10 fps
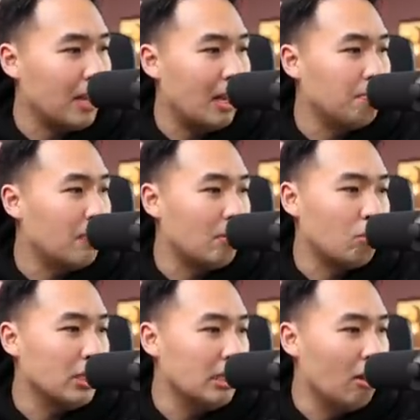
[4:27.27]
I'm
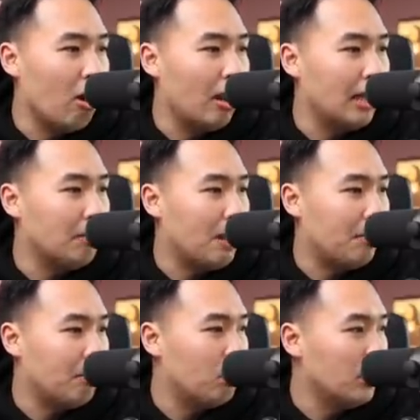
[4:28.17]
I'm really long
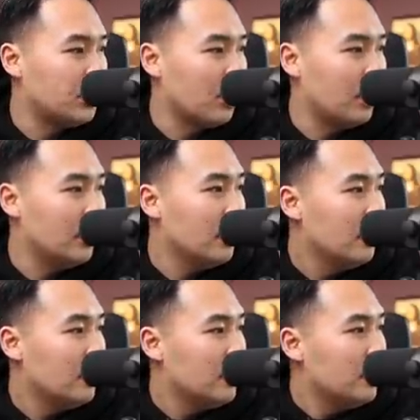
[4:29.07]
Alibaba. I'm bullish on it.
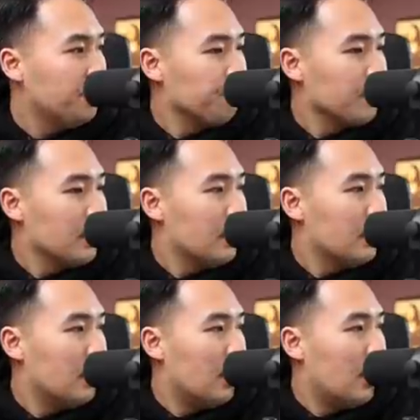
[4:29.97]

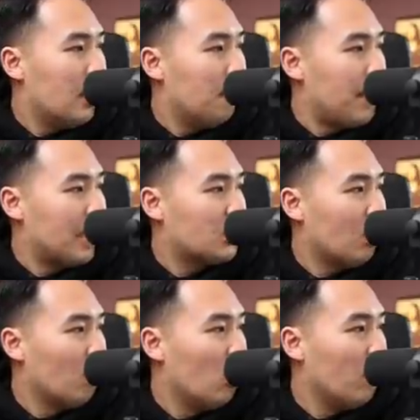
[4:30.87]
Um,
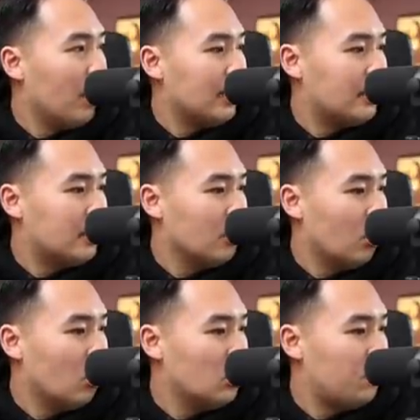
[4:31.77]
ExxonMobil, I
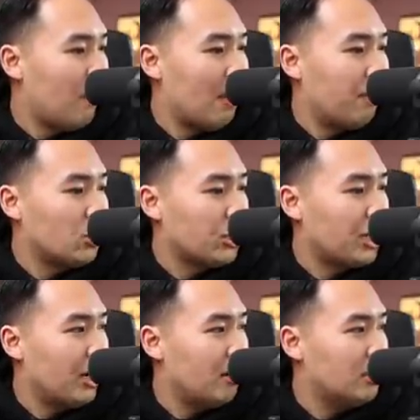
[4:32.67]
still own 500
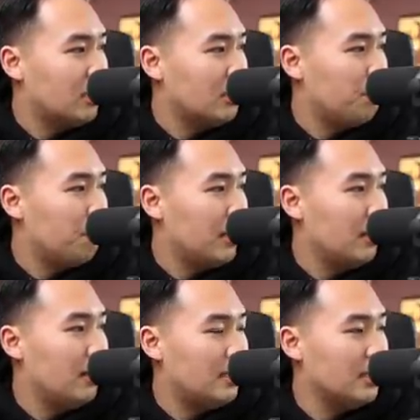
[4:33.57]
shares. Is
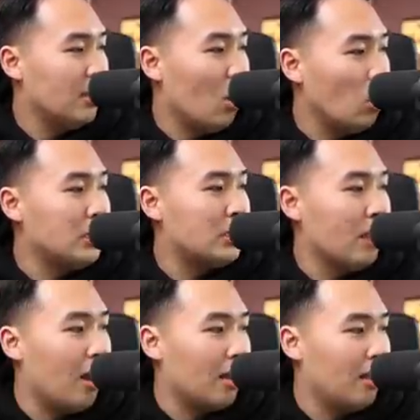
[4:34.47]
been this is the only
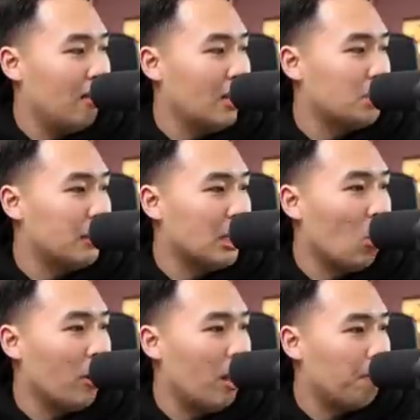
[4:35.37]
stock that's been
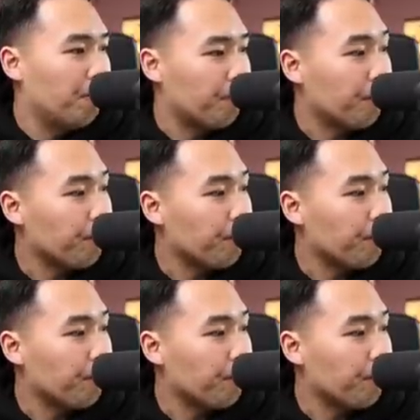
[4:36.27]
going up.